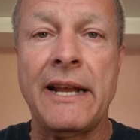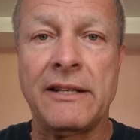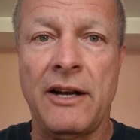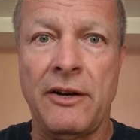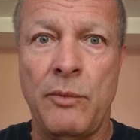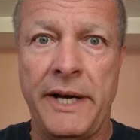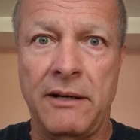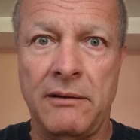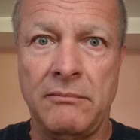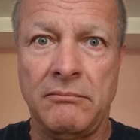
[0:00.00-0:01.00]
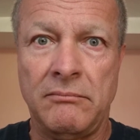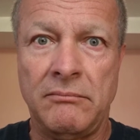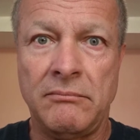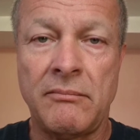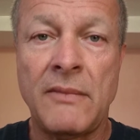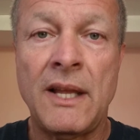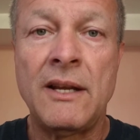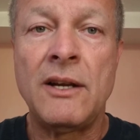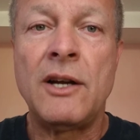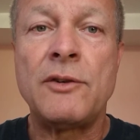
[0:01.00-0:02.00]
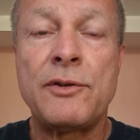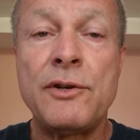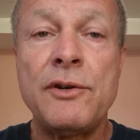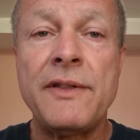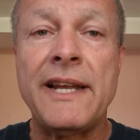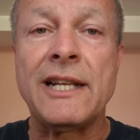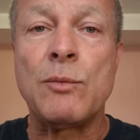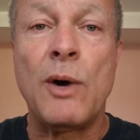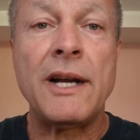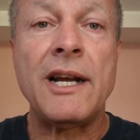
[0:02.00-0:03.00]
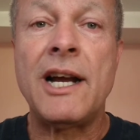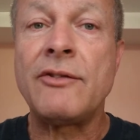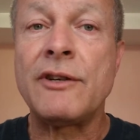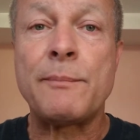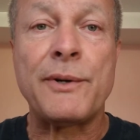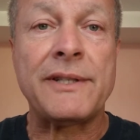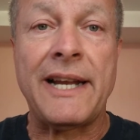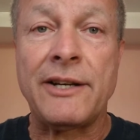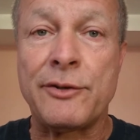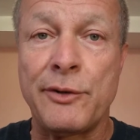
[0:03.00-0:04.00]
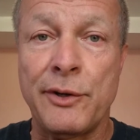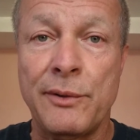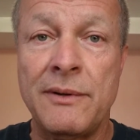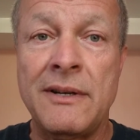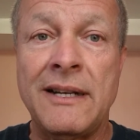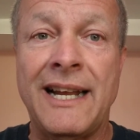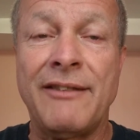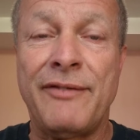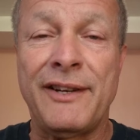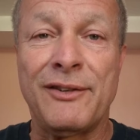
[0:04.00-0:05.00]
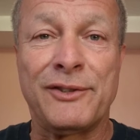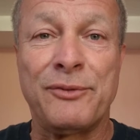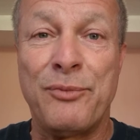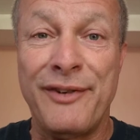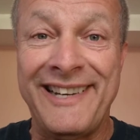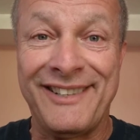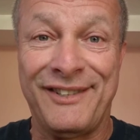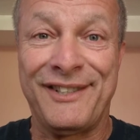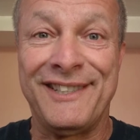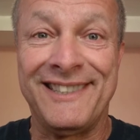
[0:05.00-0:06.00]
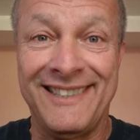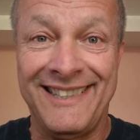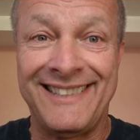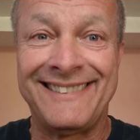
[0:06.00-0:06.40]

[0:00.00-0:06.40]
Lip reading: is unreal. Truth is 100% true and feels real good.